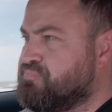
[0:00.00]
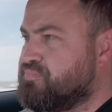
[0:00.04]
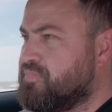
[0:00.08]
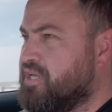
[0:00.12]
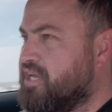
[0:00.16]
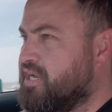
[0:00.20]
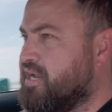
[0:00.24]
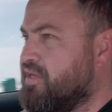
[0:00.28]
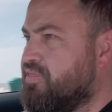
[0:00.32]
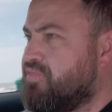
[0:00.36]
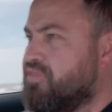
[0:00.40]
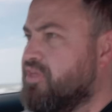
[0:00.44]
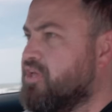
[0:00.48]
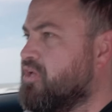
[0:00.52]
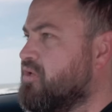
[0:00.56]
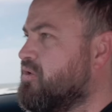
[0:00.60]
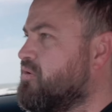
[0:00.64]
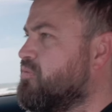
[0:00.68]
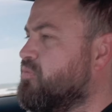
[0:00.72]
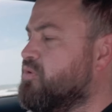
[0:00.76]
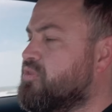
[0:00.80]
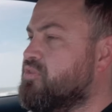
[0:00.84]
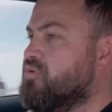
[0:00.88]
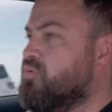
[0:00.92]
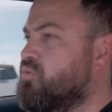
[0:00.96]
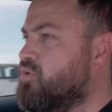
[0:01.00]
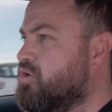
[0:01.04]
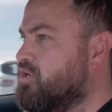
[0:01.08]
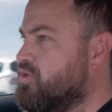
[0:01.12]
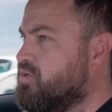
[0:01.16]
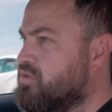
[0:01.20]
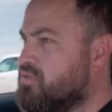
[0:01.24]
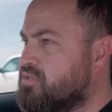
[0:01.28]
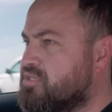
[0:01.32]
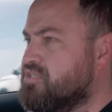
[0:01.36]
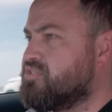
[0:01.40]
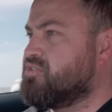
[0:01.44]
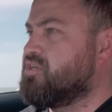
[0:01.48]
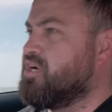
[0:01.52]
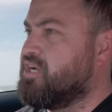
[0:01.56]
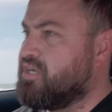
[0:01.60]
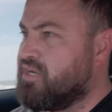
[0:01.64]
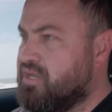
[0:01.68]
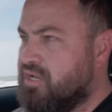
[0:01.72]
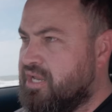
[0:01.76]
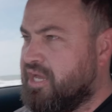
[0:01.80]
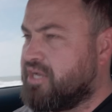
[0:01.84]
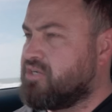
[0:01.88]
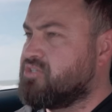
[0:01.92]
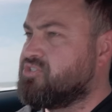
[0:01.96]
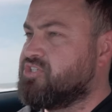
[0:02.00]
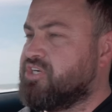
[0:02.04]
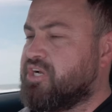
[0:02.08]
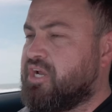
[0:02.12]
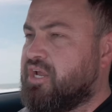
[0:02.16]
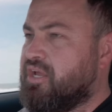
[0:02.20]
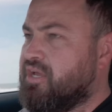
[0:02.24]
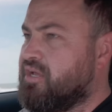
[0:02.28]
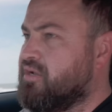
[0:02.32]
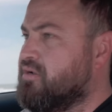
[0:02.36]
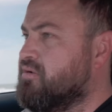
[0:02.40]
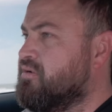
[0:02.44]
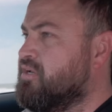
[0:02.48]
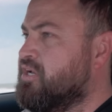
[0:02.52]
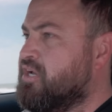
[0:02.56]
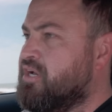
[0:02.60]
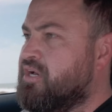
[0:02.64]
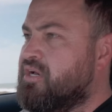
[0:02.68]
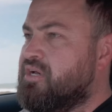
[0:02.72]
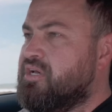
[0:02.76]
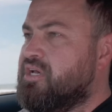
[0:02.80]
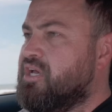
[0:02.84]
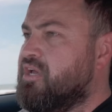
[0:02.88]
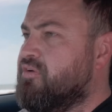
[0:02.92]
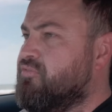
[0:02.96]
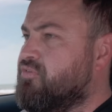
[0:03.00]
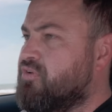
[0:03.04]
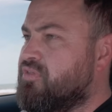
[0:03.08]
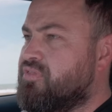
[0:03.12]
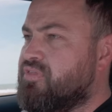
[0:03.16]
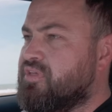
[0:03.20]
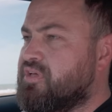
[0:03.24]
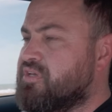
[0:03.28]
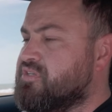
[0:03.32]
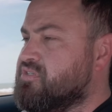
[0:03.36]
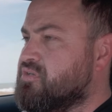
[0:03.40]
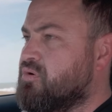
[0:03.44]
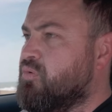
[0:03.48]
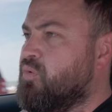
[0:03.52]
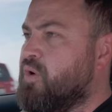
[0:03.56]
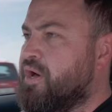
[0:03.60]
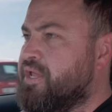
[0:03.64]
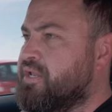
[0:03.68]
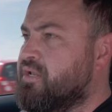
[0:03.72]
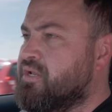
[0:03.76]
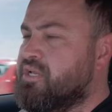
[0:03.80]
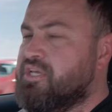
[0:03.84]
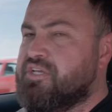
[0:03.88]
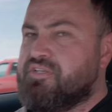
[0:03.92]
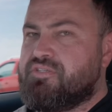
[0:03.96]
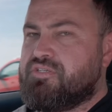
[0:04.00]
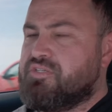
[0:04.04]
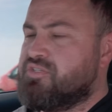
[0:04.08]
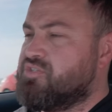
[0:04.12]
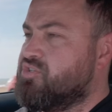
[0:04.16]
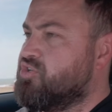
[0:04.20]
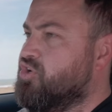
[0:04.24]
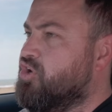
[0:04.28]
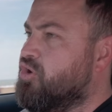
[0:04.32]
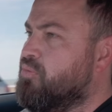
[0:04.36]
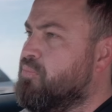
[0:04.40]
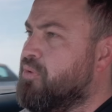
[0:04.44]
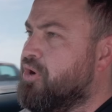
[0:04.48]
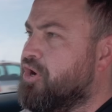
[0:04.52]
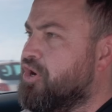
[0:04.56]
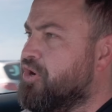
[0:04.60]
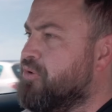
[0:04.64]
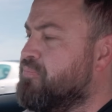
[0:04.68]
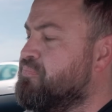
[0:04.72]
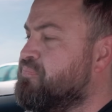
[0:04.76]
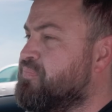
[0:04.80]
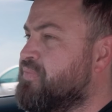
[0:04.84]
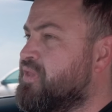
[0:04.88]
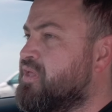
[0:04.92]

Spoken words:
And I think when the world has gone electric and everything is a 1-liter turbo,